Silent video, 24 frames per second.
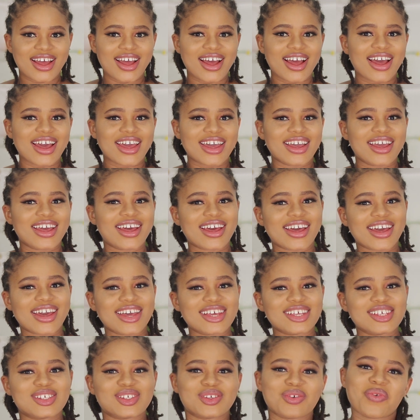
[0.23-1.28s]
Hi
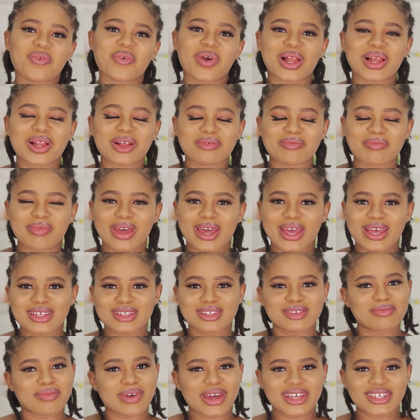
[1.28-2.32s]
guys, welcome back
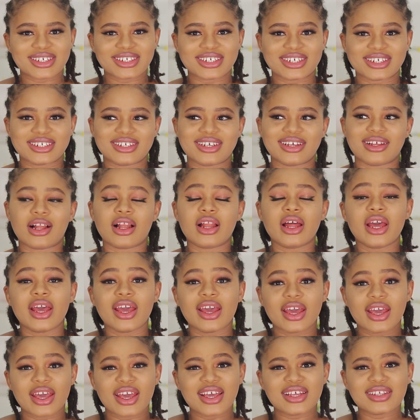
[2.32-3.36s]
to my channel.
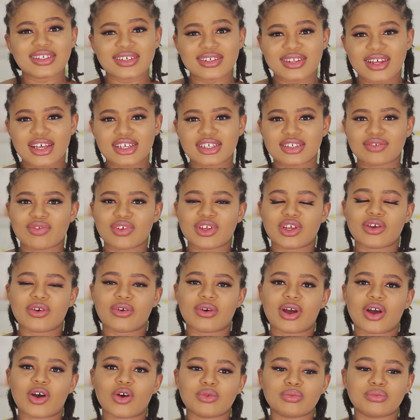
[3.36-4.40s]
In today's video
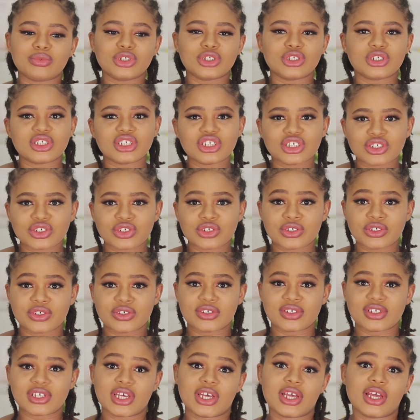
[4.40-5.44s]
I'll be
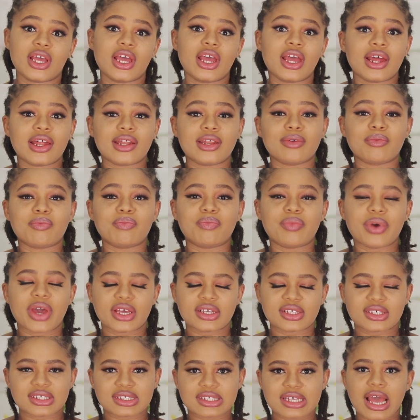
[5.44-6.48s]
introducing the
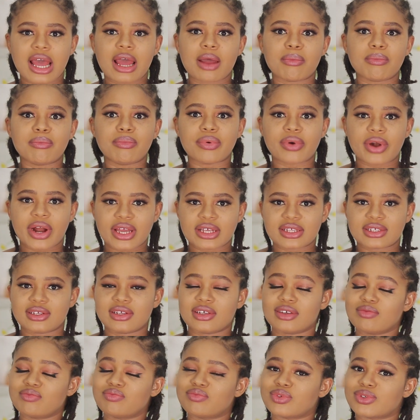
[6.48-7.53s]
best
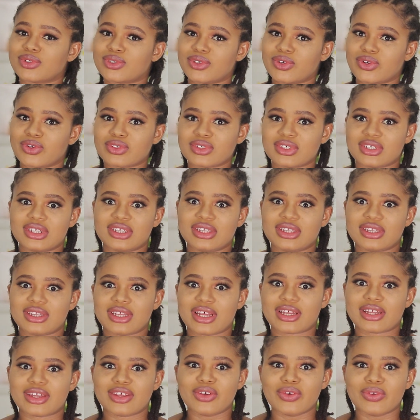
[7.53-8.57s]
brightening products
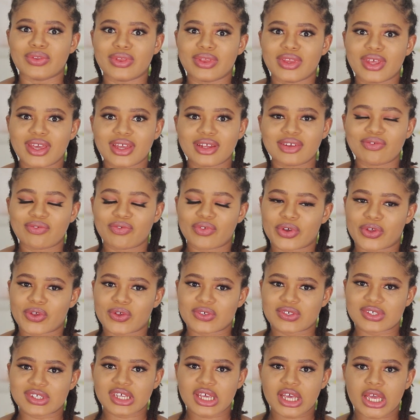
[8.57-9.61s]
that you need for
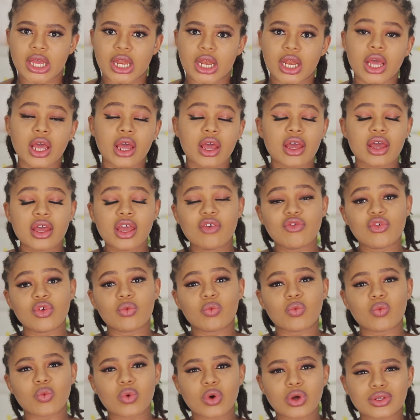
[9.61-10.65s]
your skin. If you
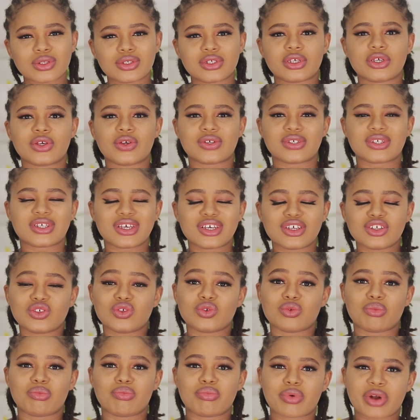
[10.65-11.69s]
want your skin
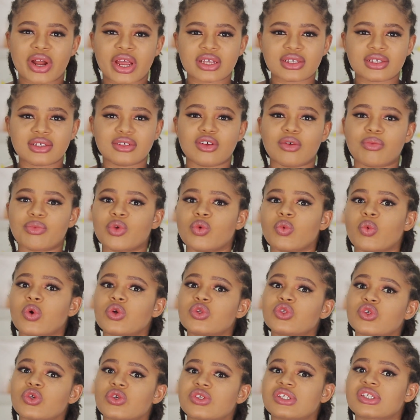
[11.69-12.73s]
to brighten up, you
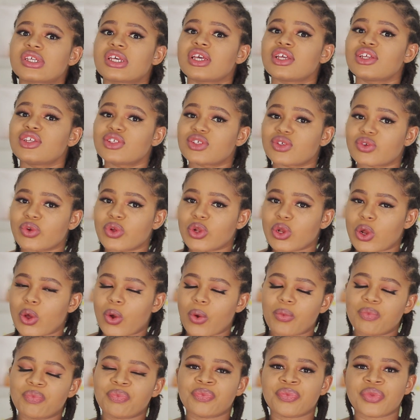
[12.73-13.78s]
want your skin to
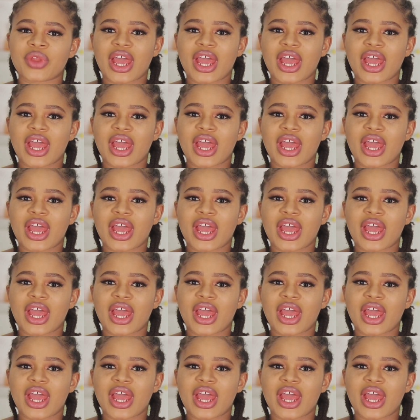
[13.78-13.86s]
glow,